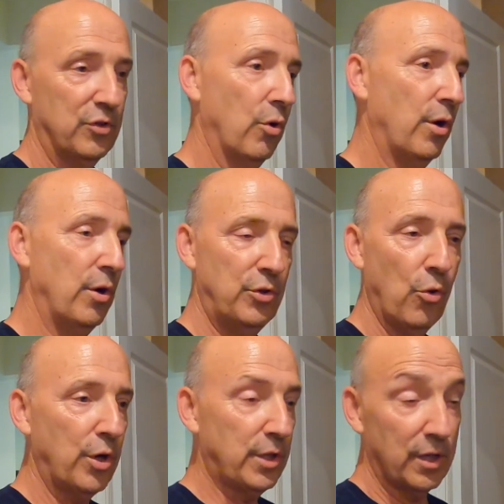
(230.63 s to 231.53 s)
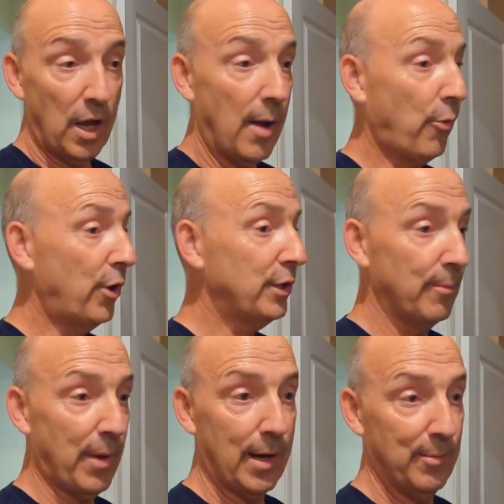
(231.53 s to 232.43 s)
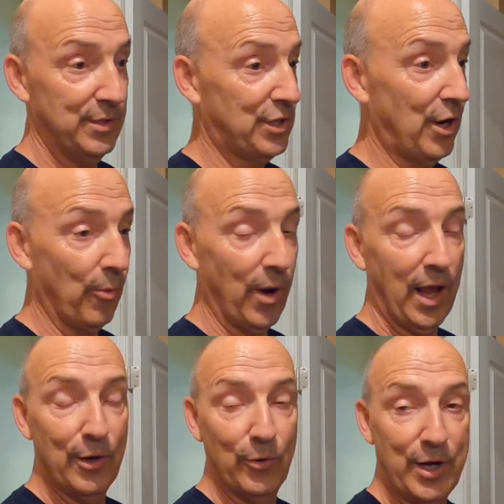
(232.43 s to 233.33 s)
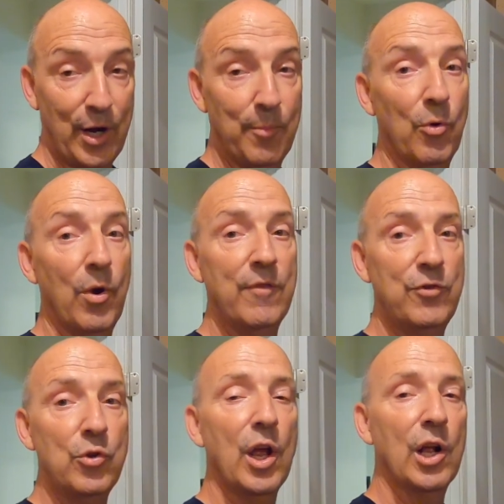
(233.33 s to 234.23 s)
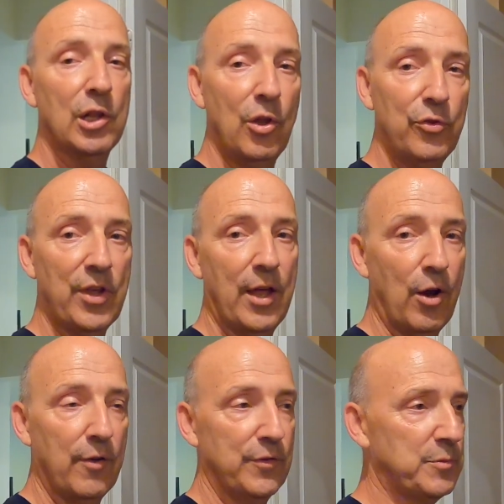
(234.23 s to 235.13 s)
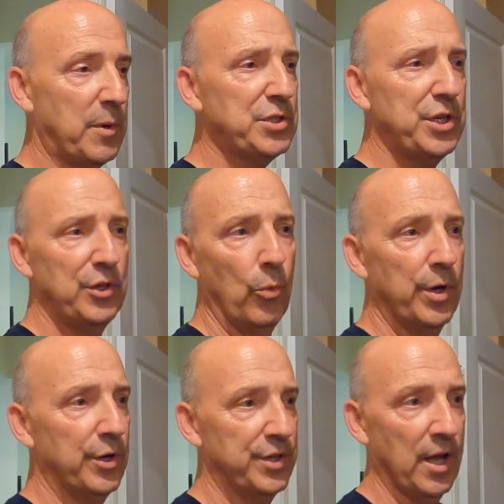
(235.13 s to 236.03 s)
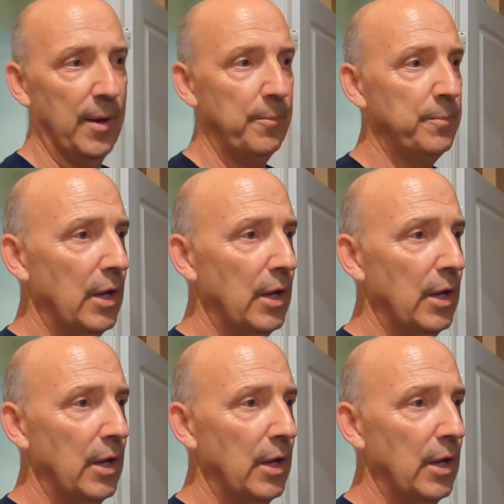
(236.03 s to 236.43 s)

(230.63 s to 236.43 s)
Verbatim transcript: So a door at the top or at the bottom of the stairway, I don't care, but if you can close that off, especially in the winter time,